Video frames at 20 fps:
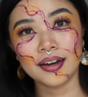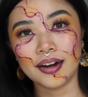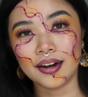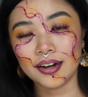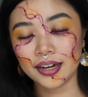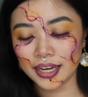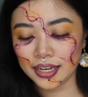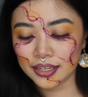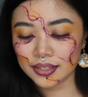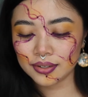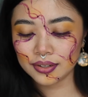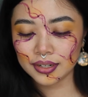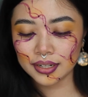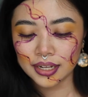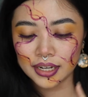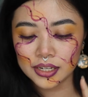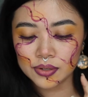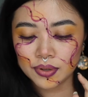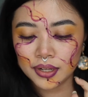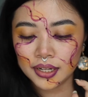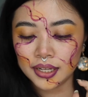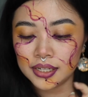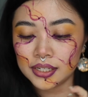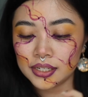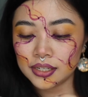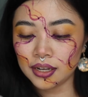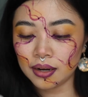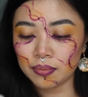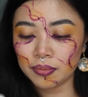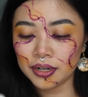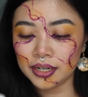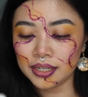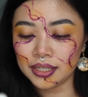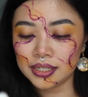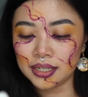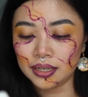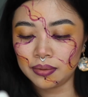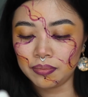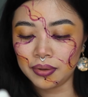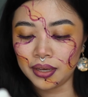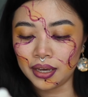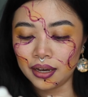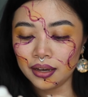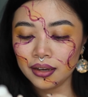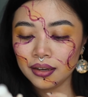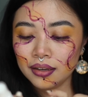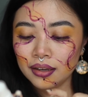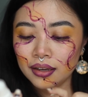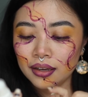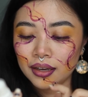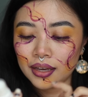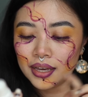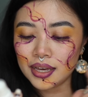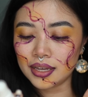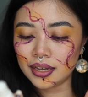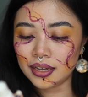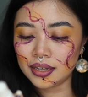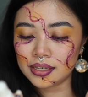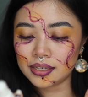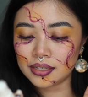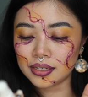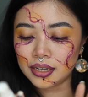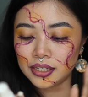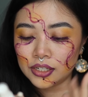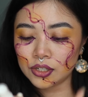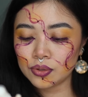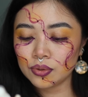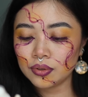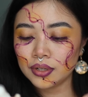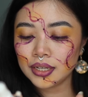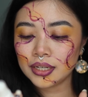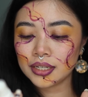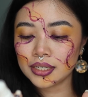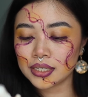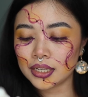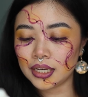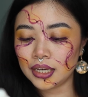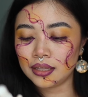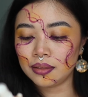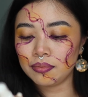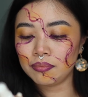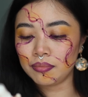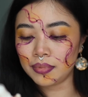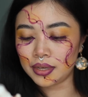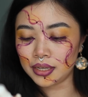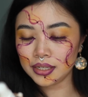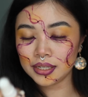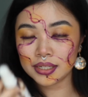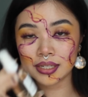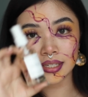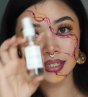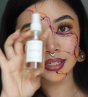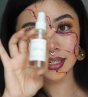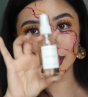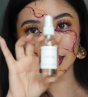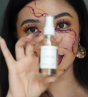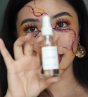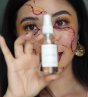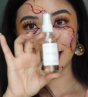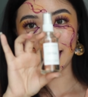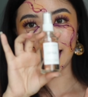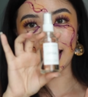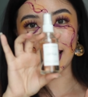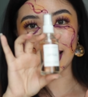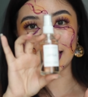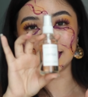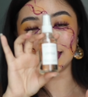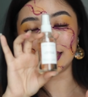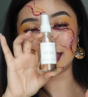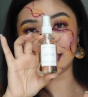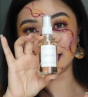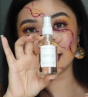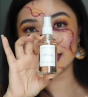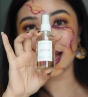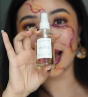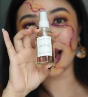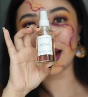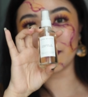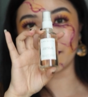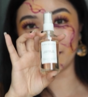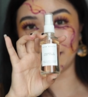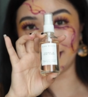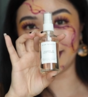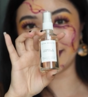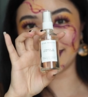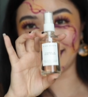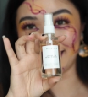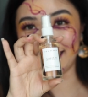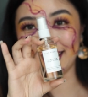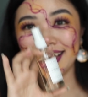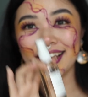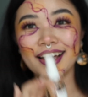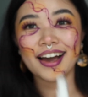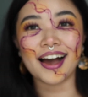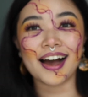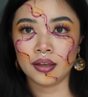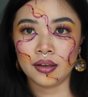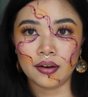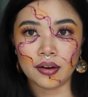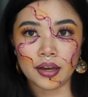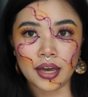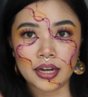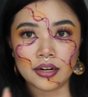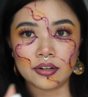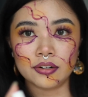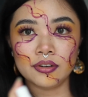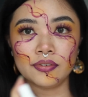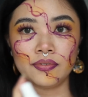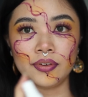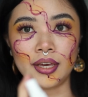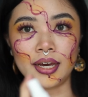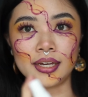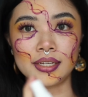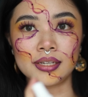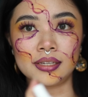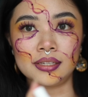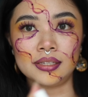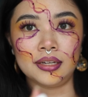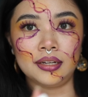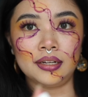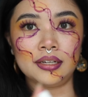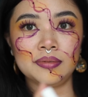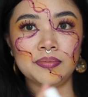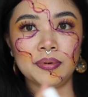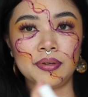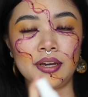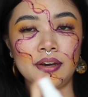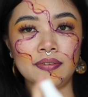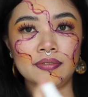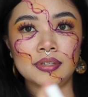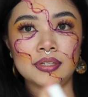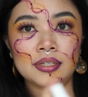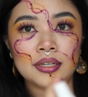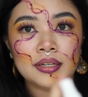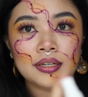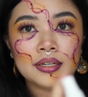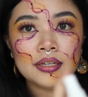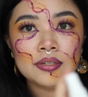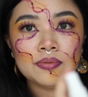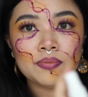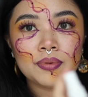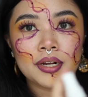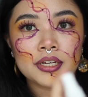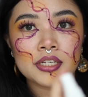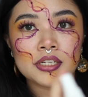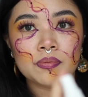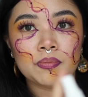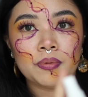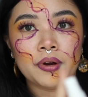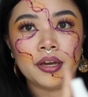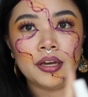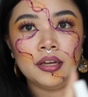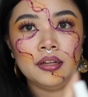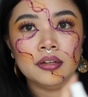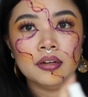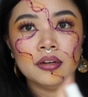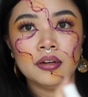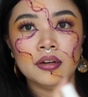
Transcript: Okay, so the last one is Summer in Cynthia. It is a soothing skin mist, and this I really like. Okay, I don't know if you guys can see this, but you have to see this when I spray it.